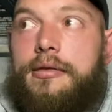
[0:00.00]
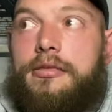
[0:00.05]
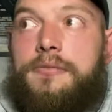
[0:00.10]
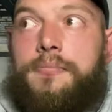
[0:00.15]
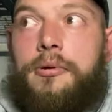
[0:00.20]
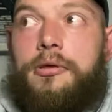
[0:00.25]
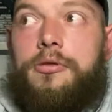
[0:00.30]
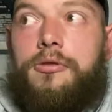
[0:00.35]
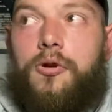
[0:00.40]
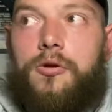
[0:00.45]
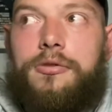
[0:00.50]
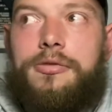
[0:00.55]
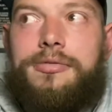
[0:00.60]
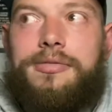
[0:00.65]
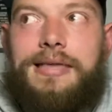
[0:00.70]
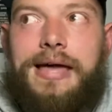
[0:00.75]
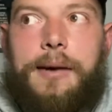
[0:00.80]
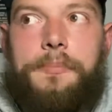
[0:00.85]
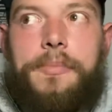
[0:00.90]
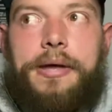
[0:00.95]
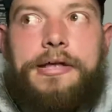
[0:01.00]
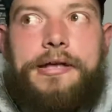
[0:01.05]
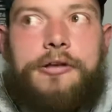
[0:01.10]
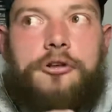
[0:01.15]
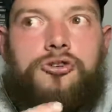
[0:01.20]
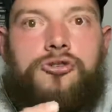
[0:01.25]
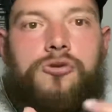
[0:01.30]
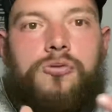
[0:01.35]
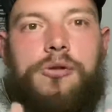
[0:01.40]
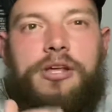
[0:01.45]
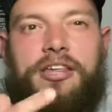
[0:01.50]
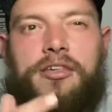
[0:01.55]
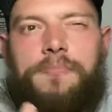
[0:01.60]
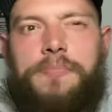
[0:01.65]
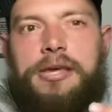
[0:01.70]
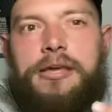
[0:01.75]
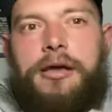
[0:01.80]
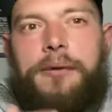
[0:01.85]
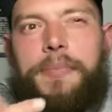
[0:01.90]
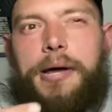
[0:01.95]
but not that many truly
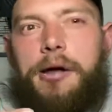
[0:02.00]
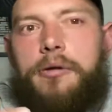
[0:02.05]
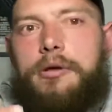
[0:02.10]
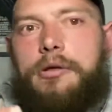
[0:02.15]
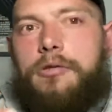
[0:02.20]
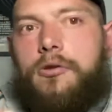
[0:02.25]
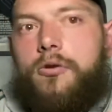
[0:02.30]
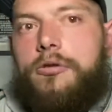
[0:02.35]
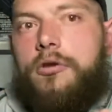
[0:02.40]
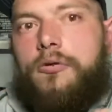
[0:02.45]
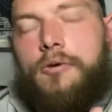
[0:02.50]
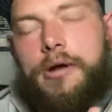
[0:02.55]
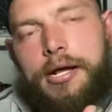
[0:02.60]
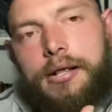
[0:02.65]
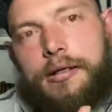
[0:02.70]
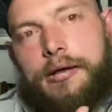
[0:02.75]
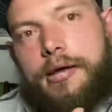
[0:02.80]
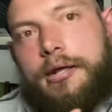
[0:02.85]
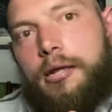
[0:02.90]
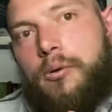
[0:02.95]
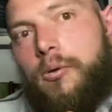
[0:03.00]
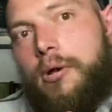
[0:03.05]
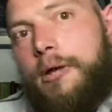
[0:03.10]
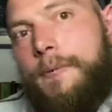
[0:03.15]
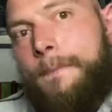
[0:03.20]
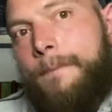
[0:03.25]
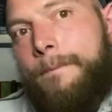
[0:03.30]
speak about it, not directly anyway.